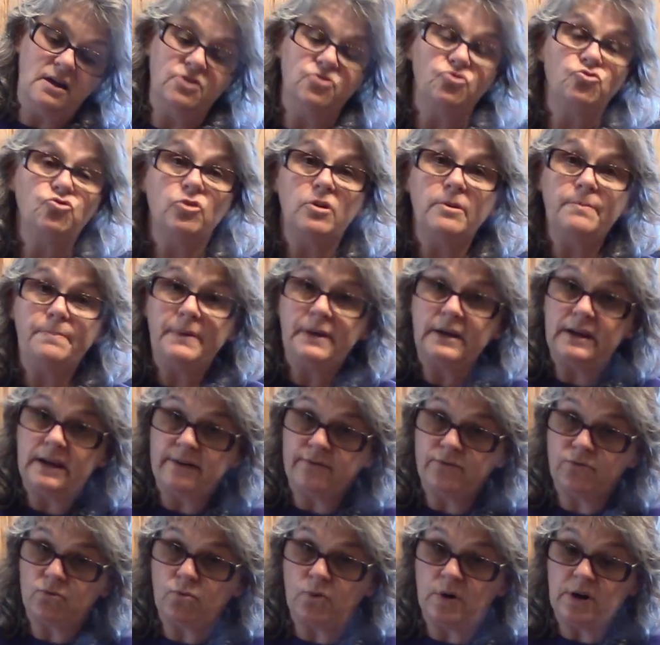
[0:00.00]
dripping
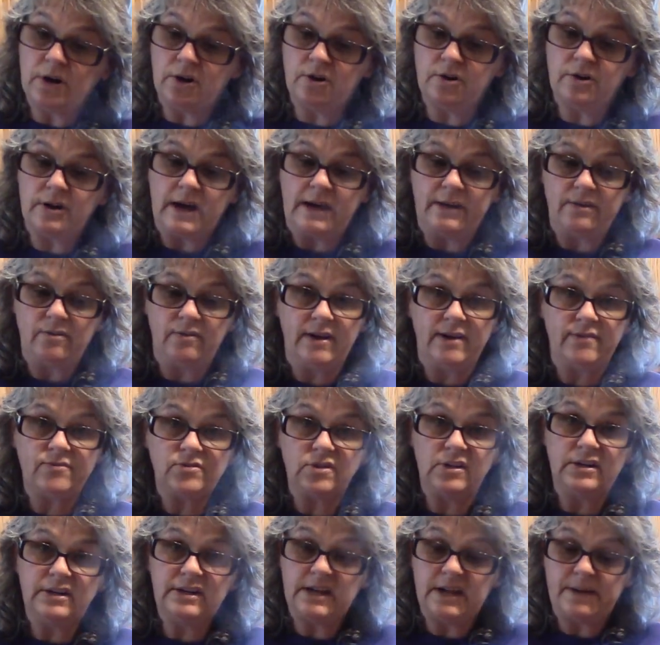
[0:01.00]
everywhere. I don't have to
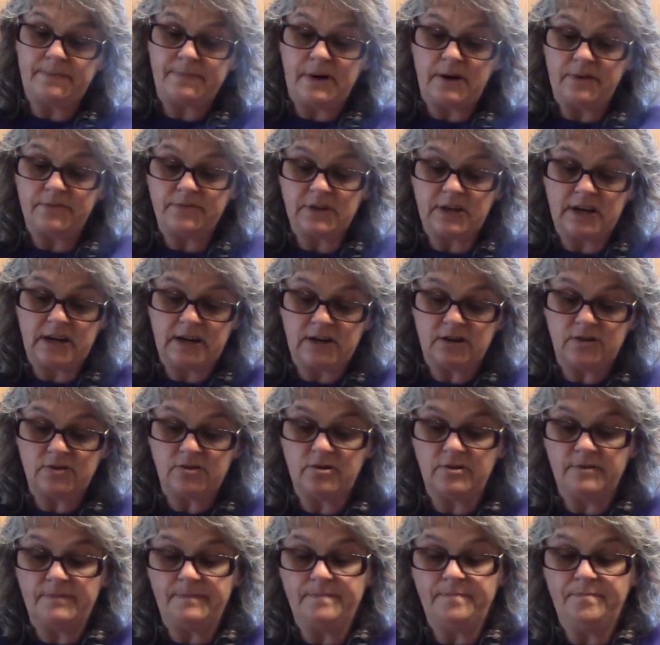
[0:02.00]
clean it up off the
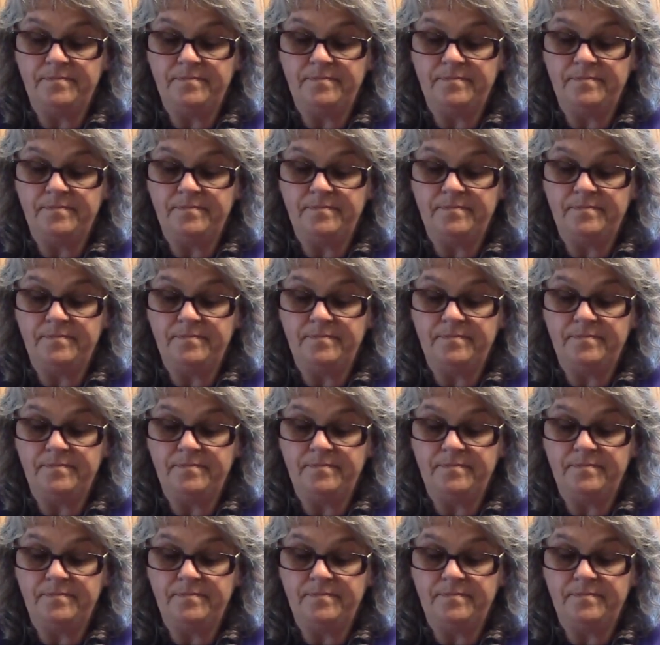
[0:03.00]
counter.